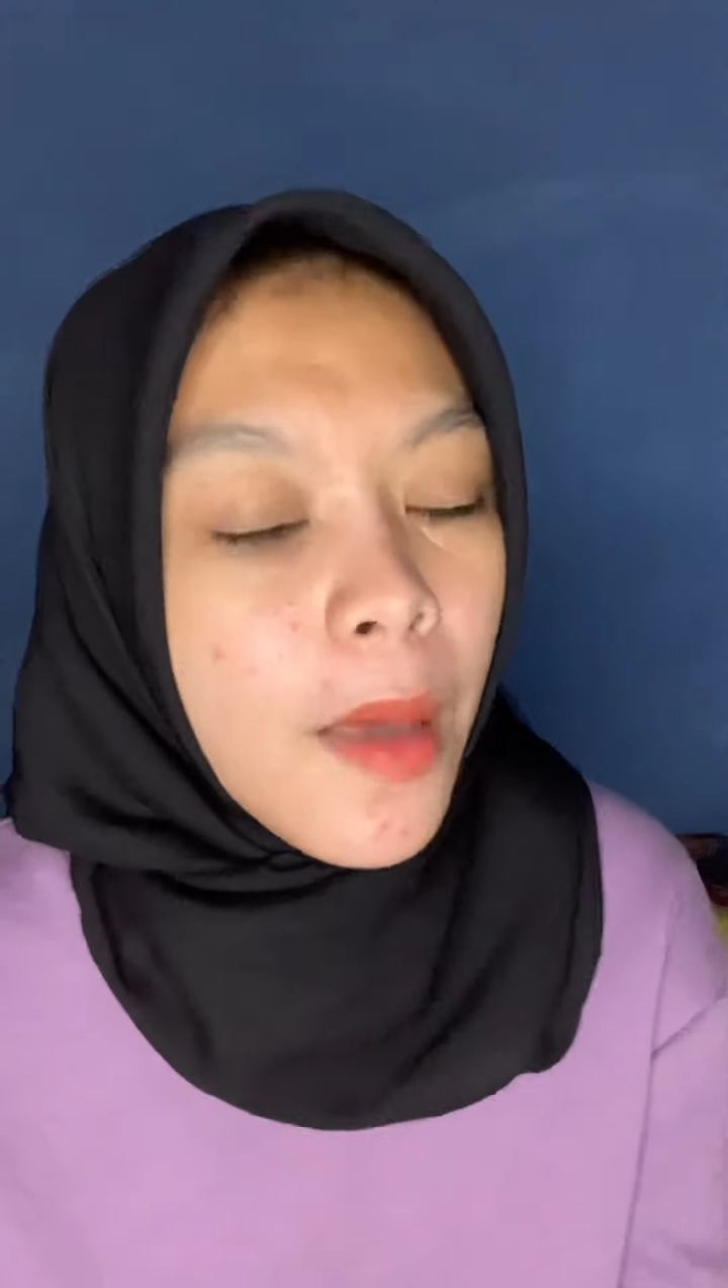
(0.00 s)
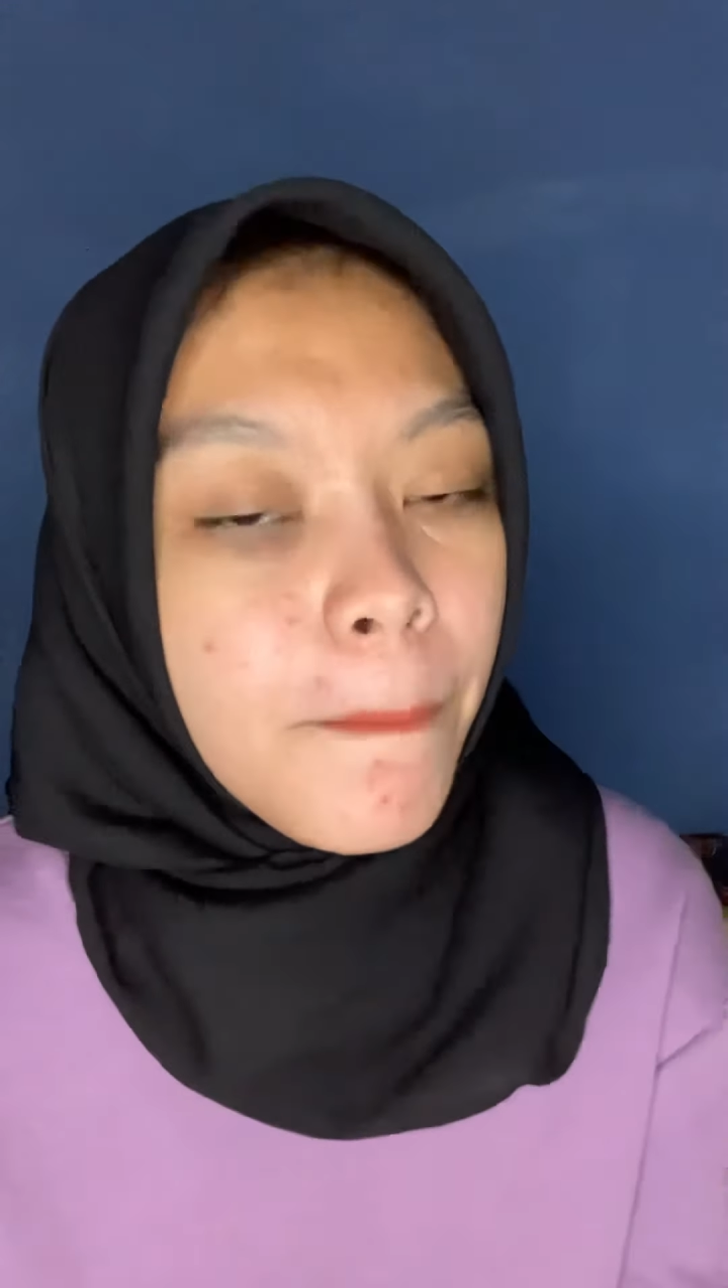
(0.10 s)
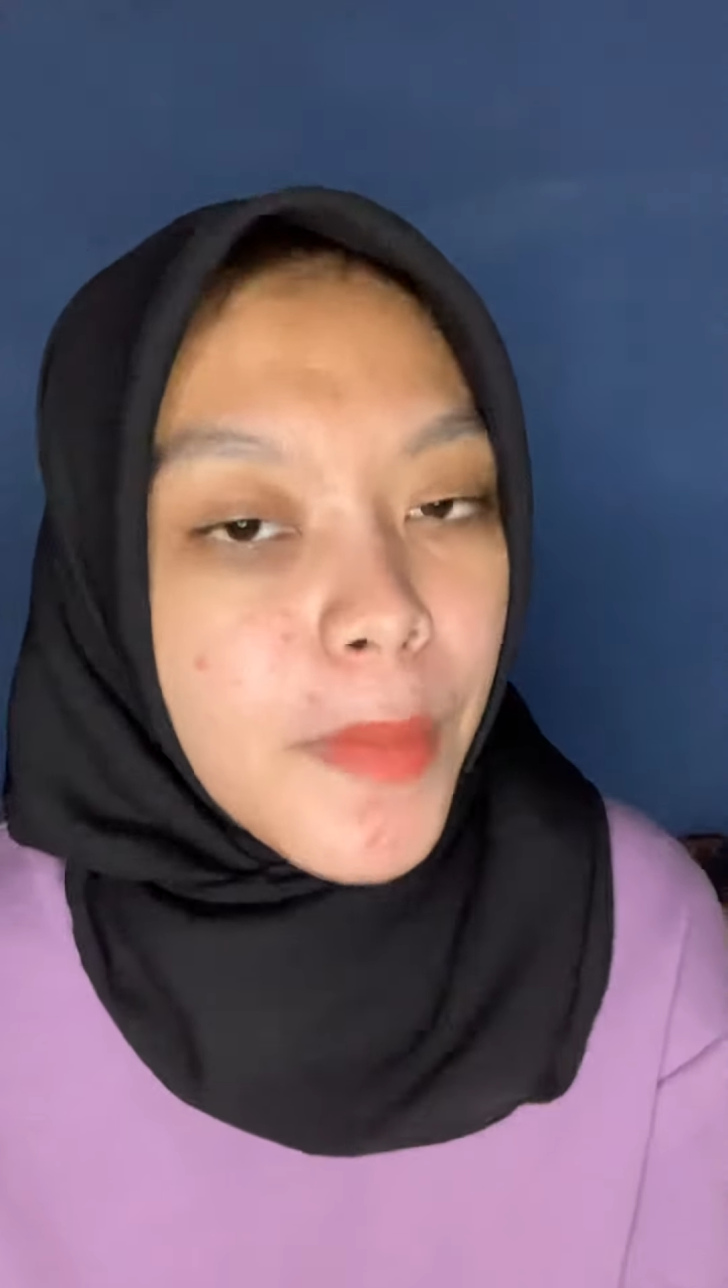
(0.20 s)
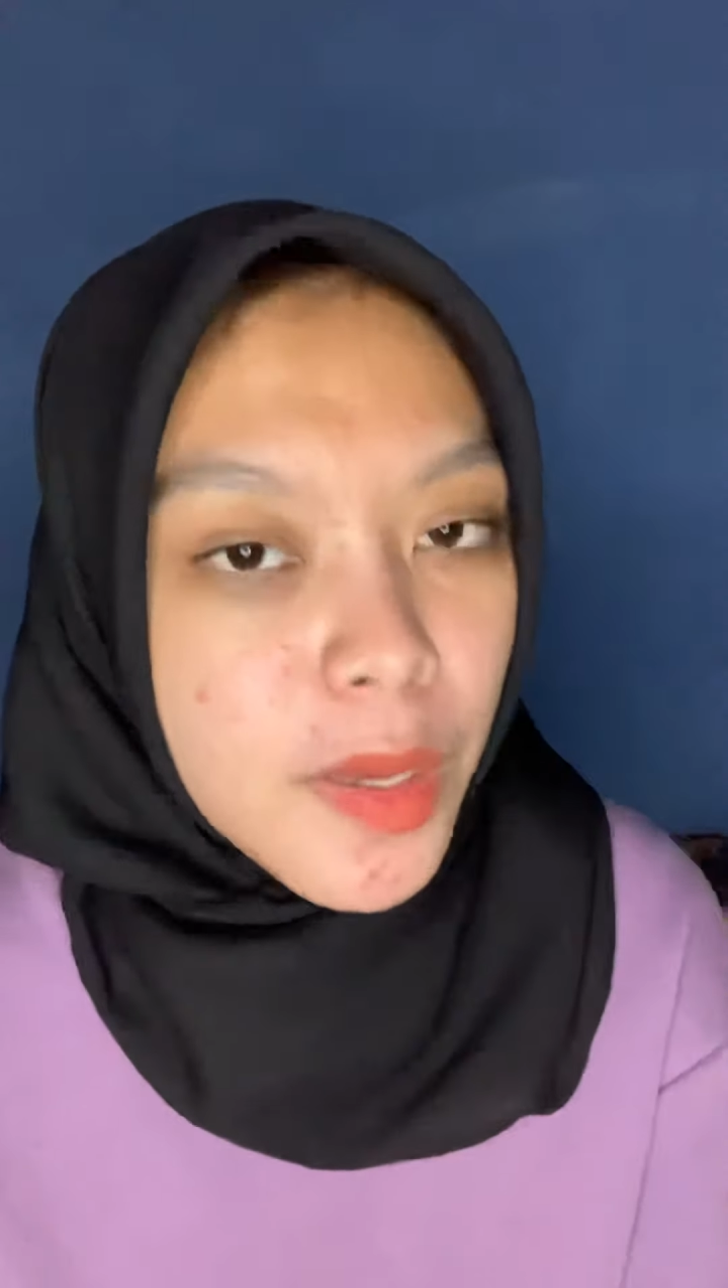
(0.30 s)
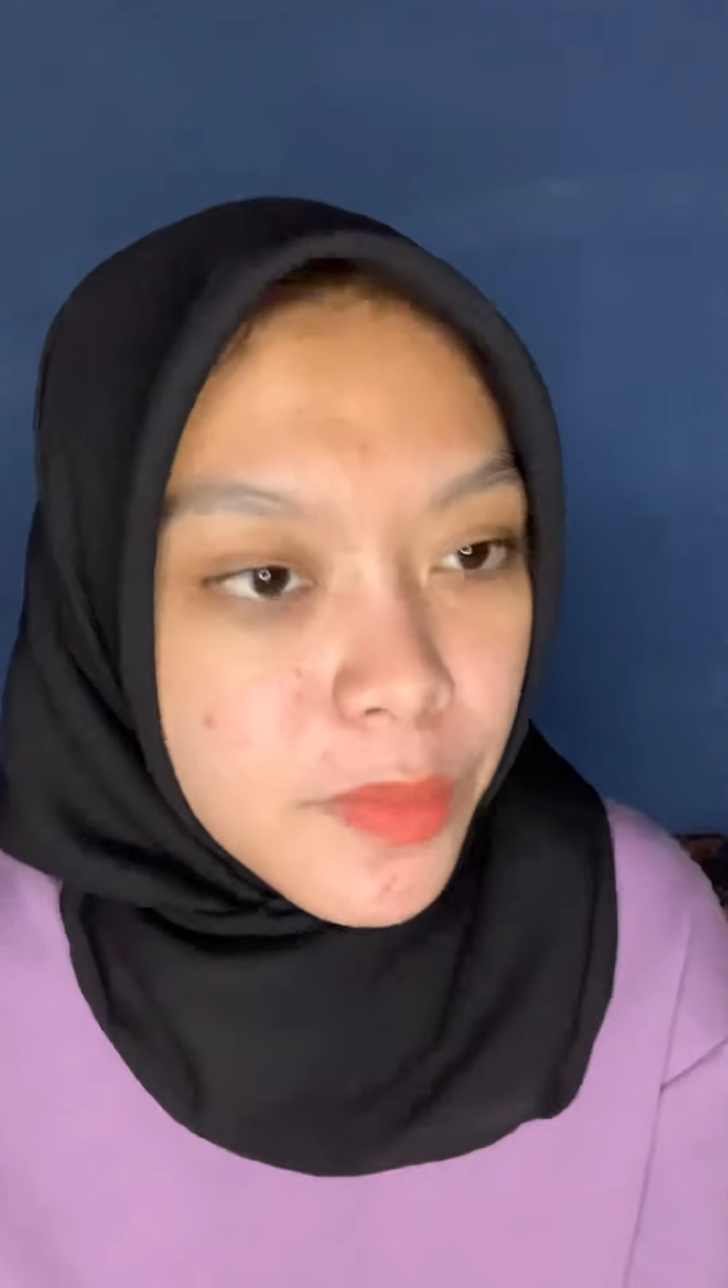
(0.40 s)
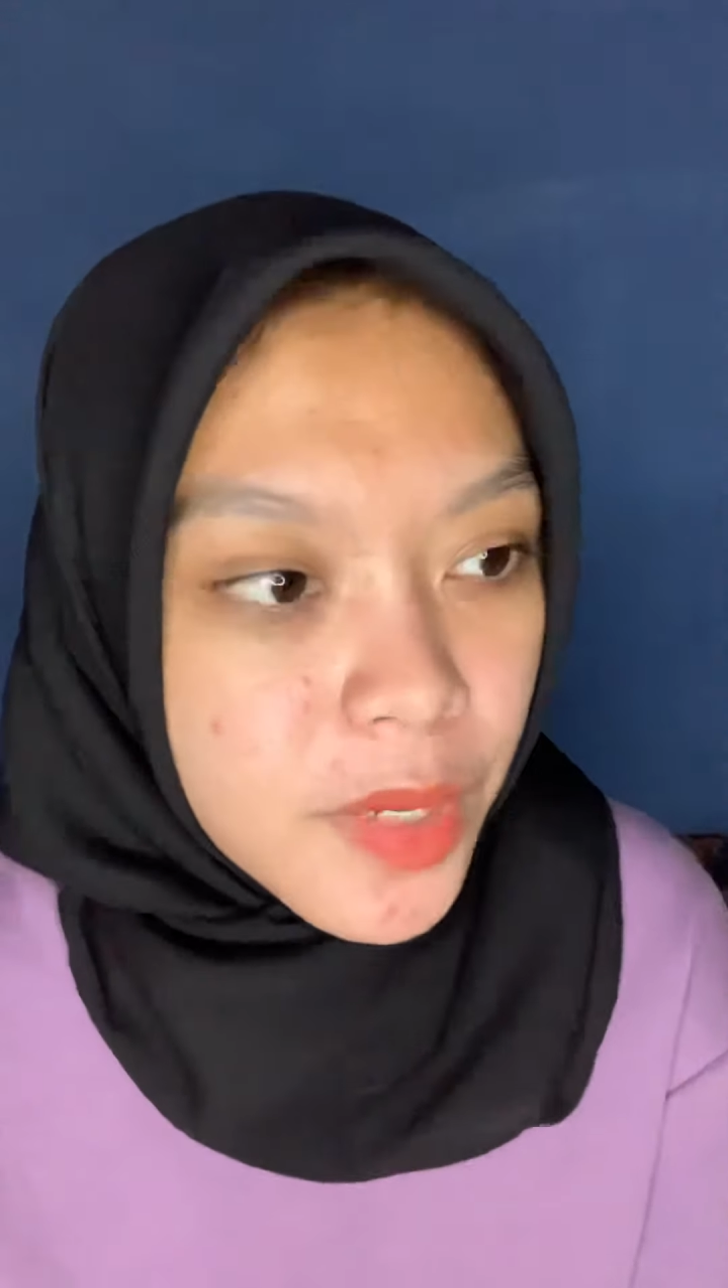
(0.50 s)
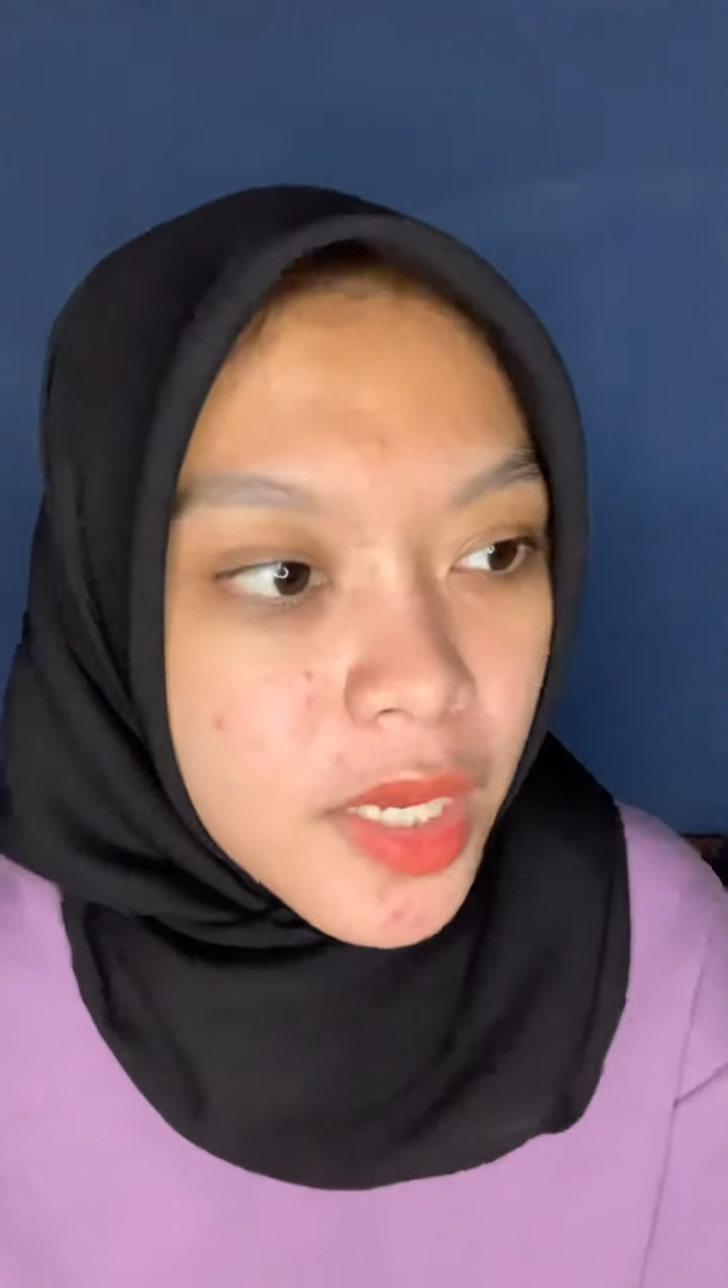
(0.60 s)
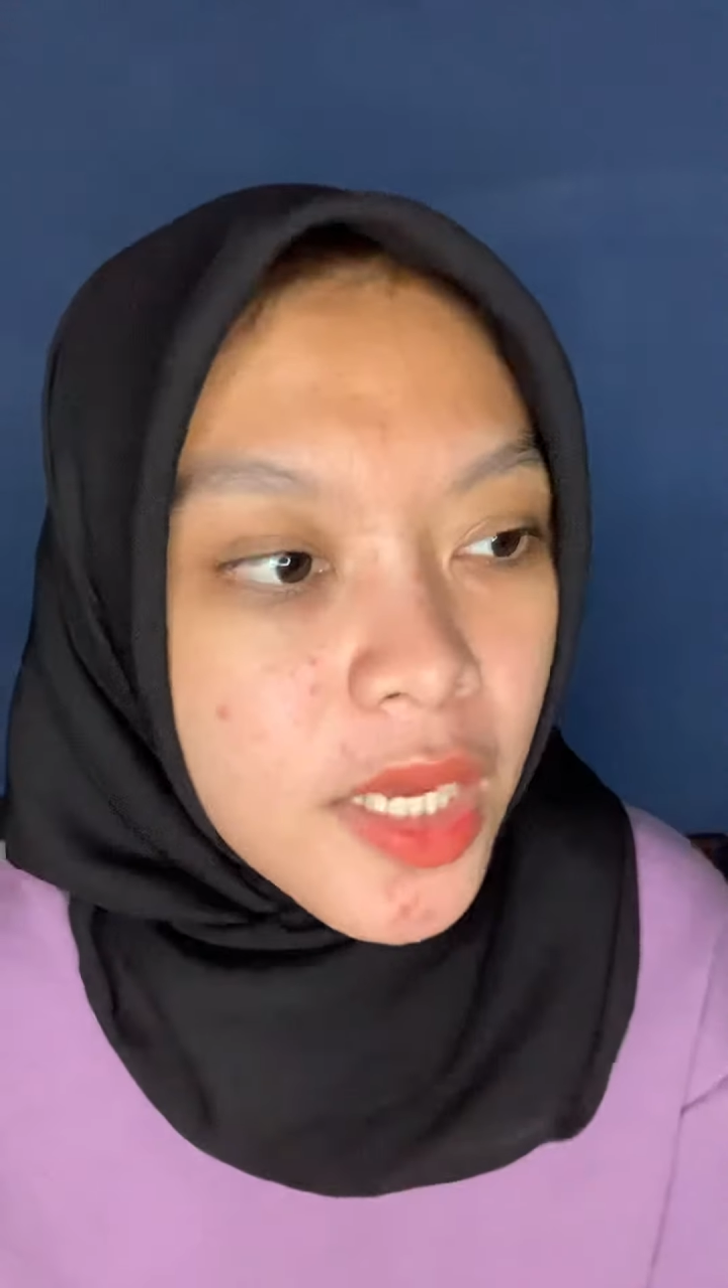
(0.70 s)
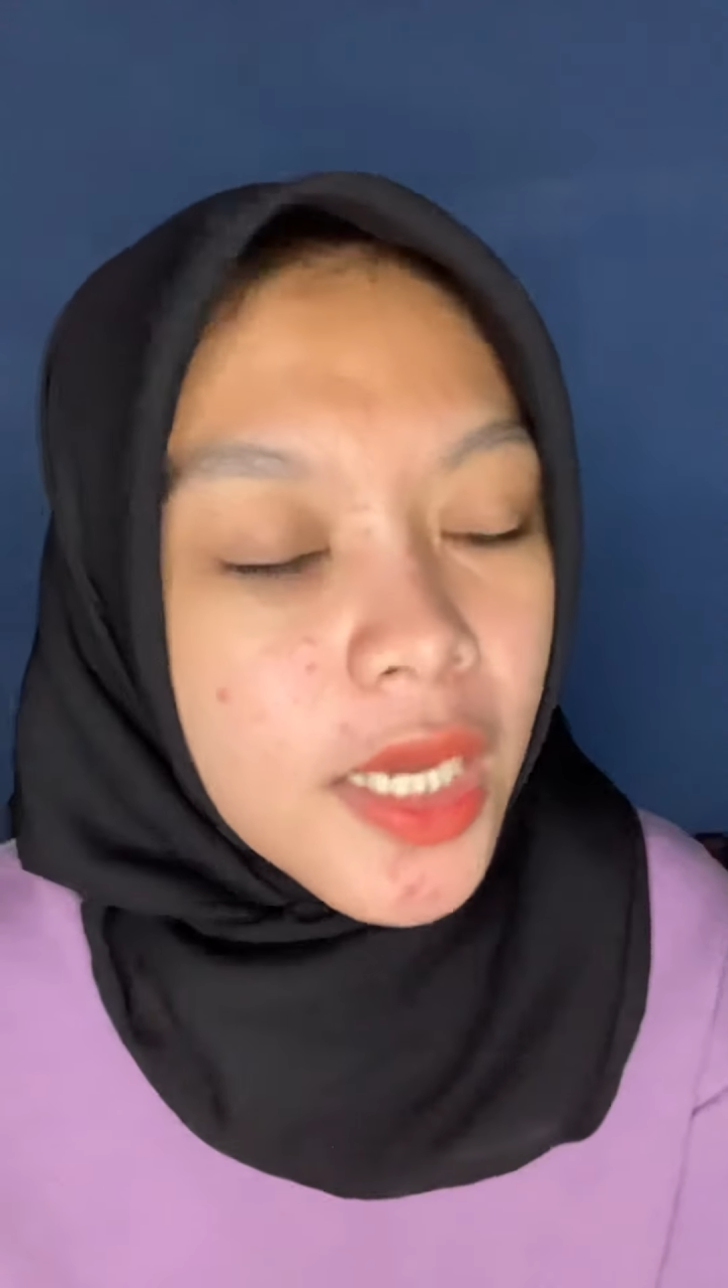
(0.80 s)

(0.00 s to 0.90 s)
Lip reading: Maybe